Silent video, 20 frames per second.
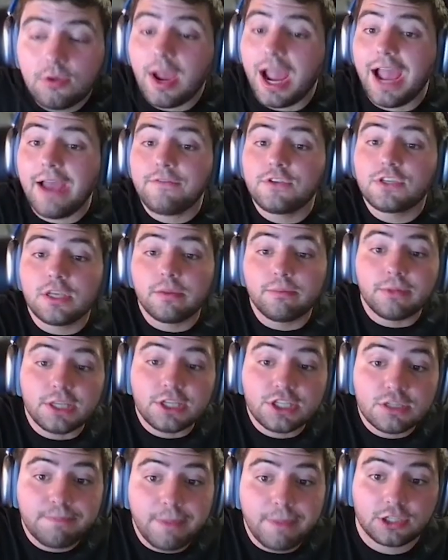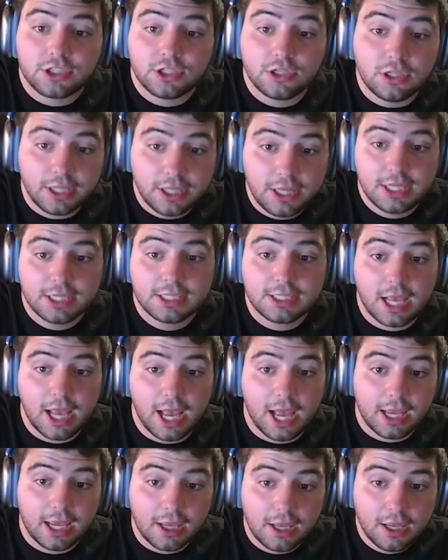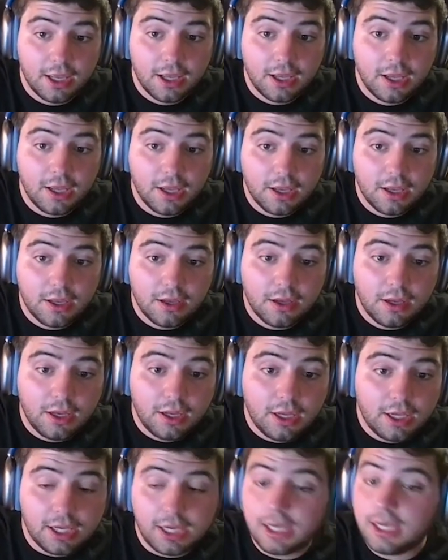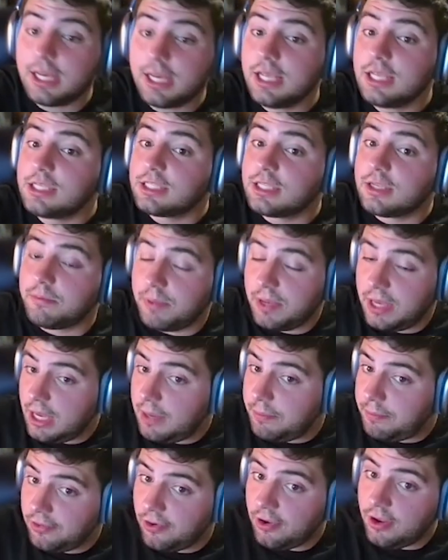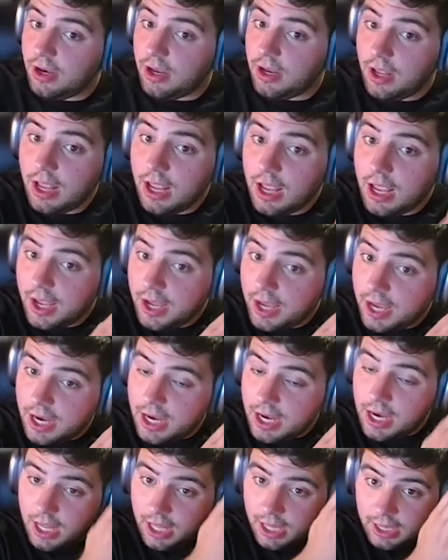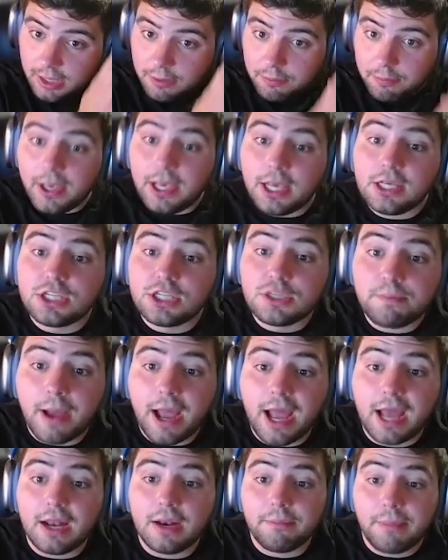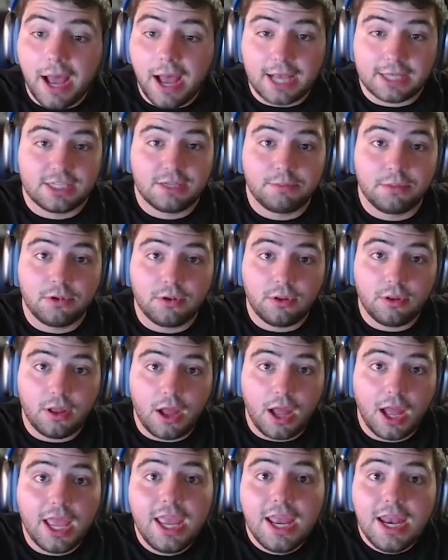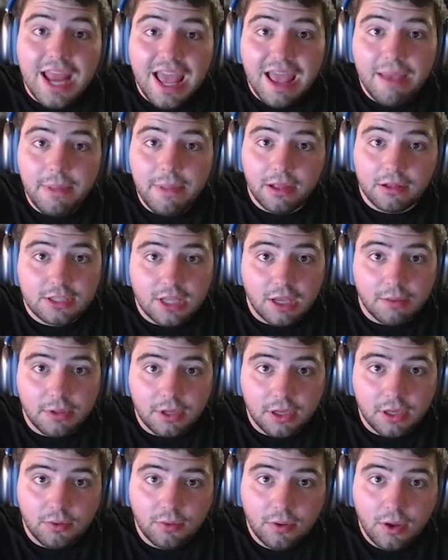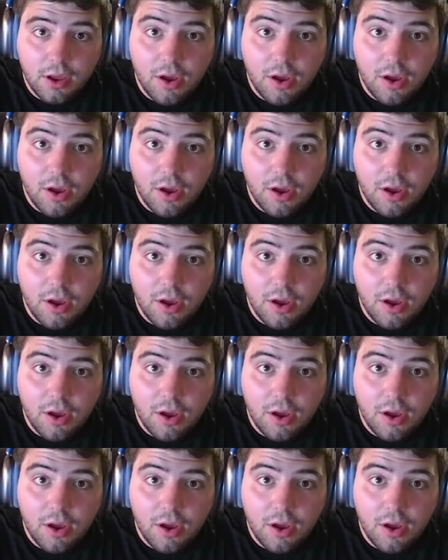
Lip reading: have something special in this guy. He needs to be put in the biggest spot possible in MLW,